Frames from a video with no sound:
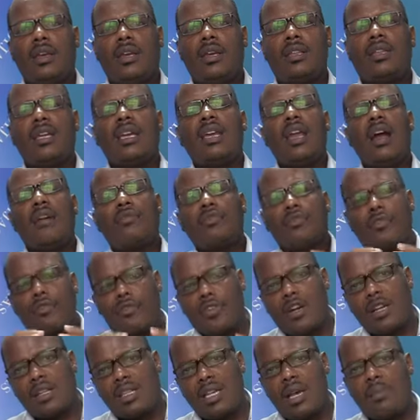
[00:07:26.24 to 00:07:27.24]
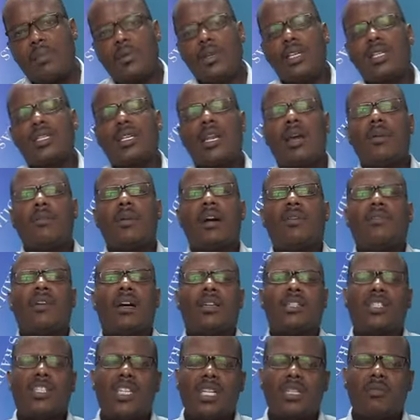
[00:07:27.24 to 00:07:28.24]
They have, for example, Islam have
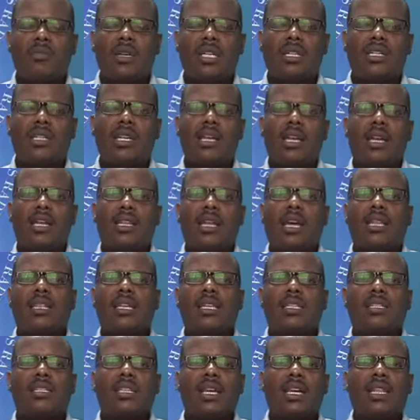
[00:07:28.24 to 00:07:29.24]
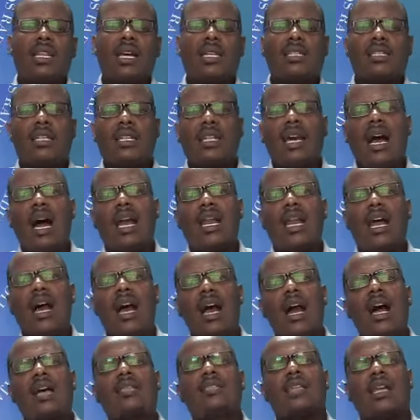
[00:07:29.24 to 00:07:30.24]
a statement that they say that
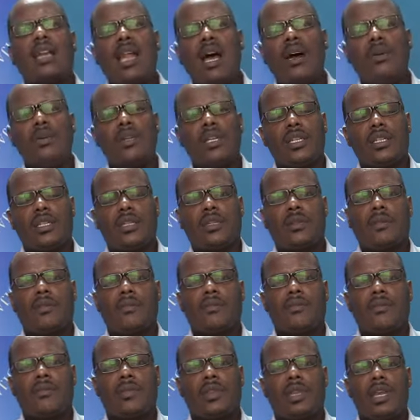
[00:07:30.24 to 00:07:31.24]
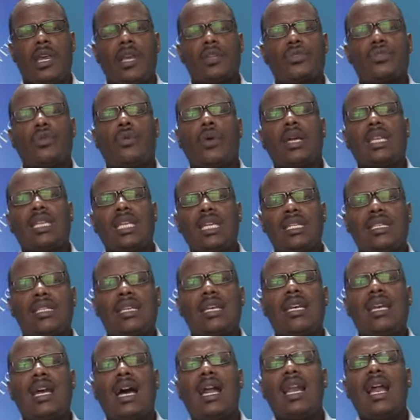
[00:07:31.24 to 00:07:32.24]
Allah has allowed it. So when they
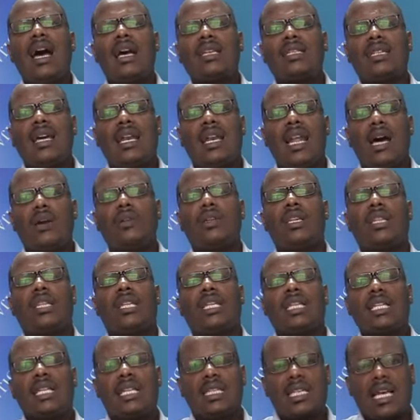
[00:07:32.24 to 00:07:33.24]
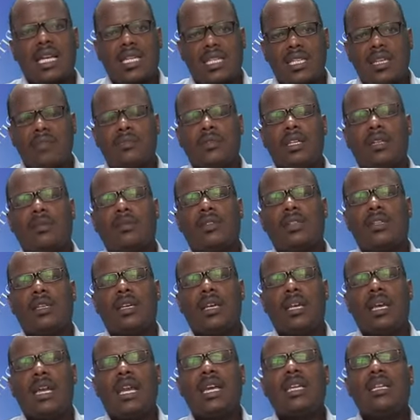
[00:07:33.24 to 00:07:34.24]
say Allah has allowed it, that has accepted,
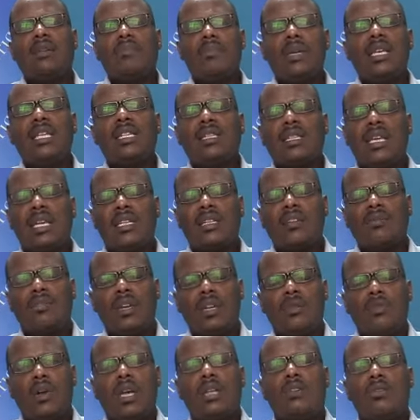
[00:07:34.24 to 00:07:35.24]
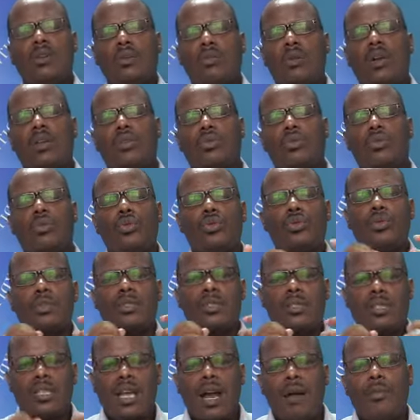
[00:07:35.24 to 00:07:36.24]
it means that even when you're going through
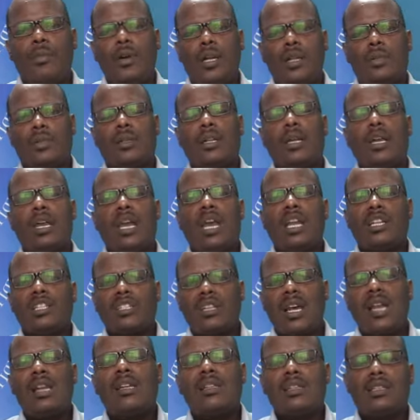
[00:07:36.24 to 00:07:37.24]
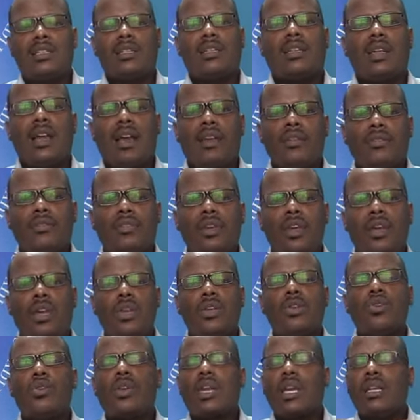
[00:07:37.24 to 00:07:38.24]
turmoil and challenges in life,
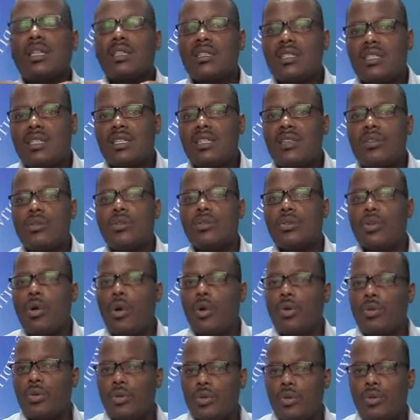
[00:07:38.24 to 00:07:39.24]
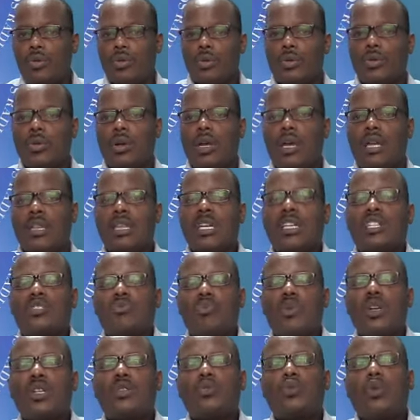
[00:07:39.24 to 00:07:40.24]
you can still go through the
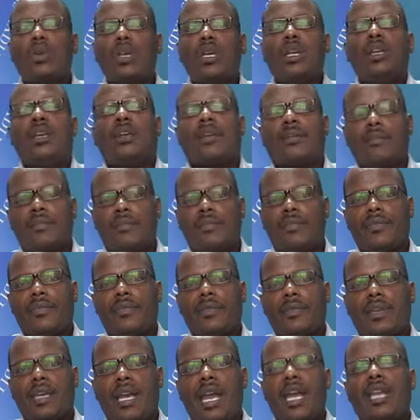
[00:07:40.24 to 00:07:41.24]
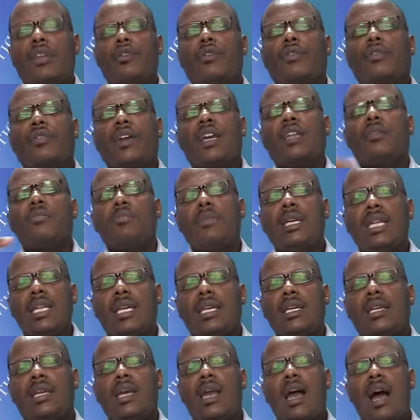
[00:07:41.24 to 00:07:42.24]
spiritual healing and you find
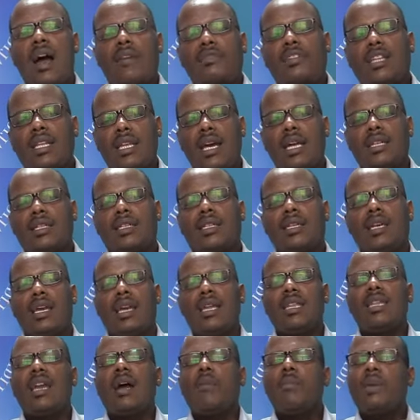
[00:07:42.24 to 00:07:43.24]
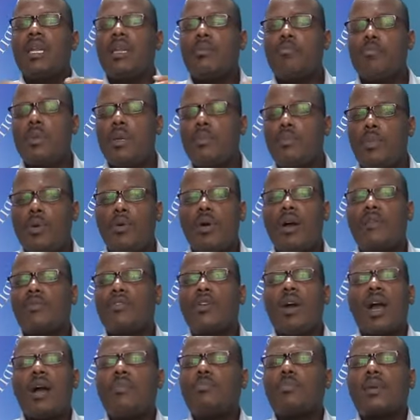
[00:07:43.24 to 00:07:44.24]
meaning after that. There are many people who have
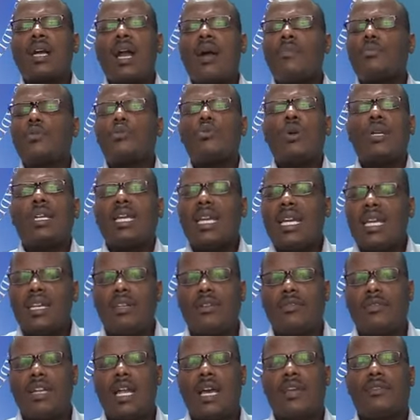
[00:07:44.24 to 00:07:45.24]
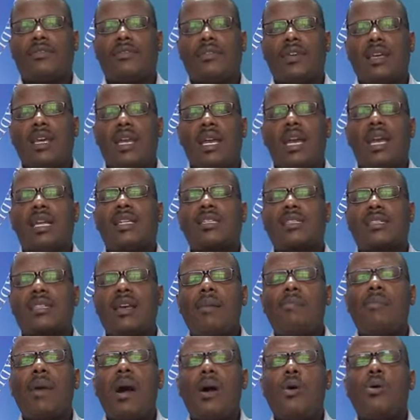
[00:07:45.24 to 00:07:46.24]
got come to an end of life, and
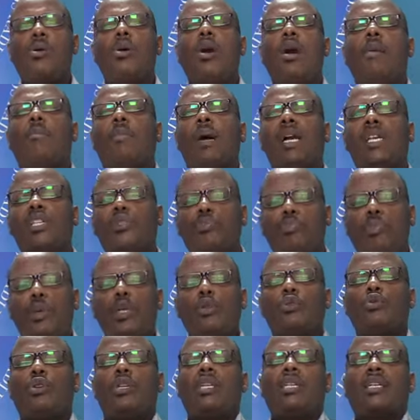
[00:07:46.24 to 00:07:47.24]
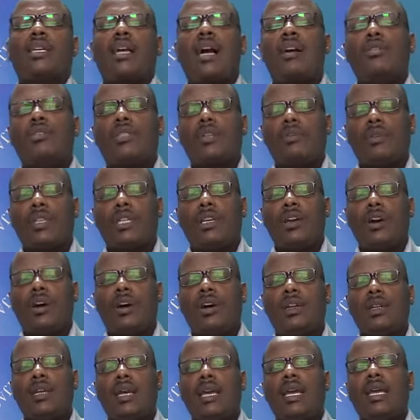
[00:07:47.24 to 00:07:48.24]
somehow by a spiritual encounter with
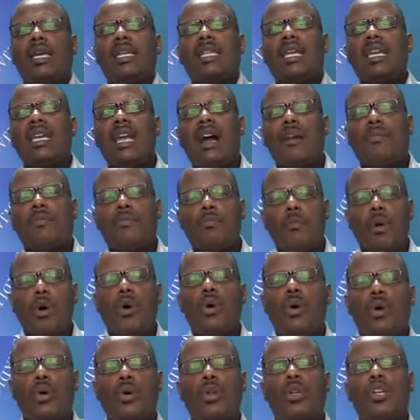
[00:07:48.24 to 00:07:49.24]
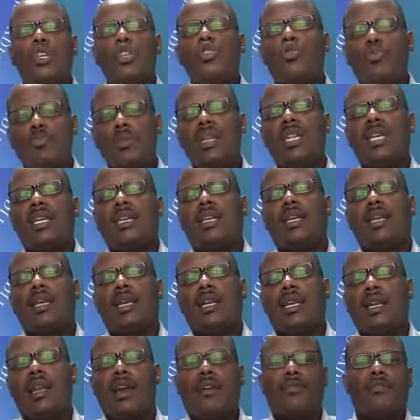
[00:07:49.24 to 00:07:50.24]
God, they have more new meaning
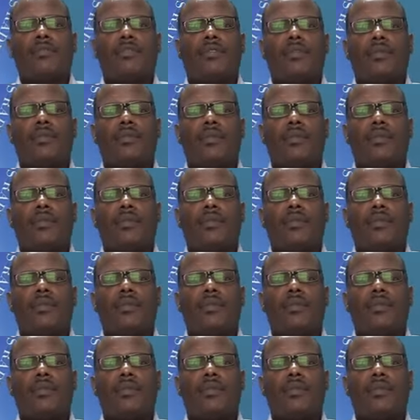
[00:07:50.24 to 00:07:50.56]
in life.